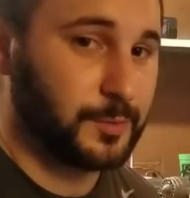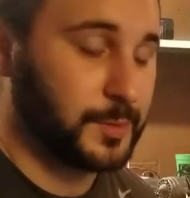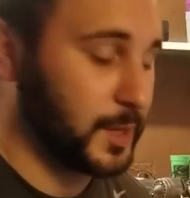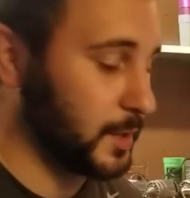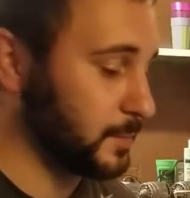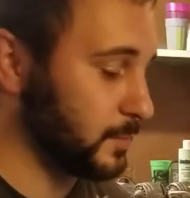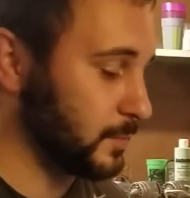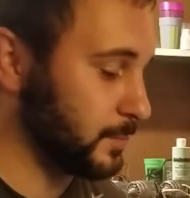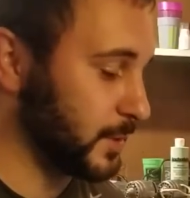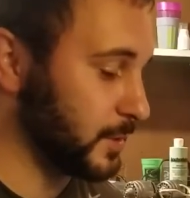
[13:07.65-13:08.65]
uh,
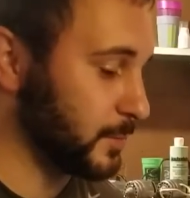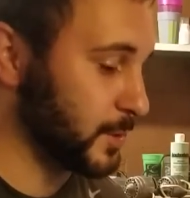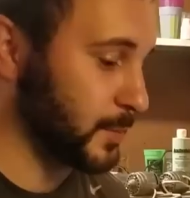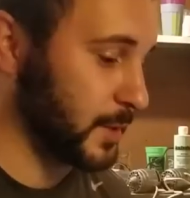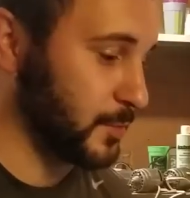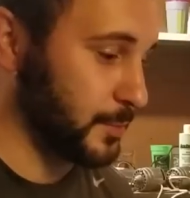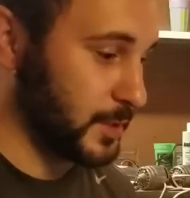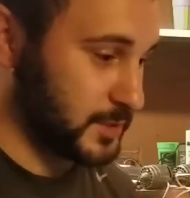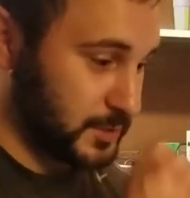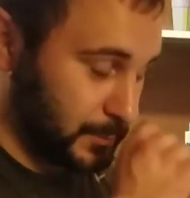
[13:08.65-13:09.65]
PWM LiPo
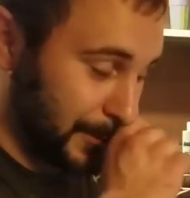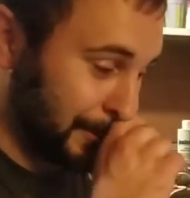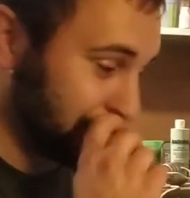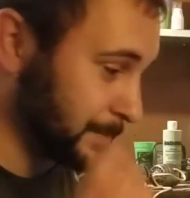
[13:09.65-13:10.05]
box as well.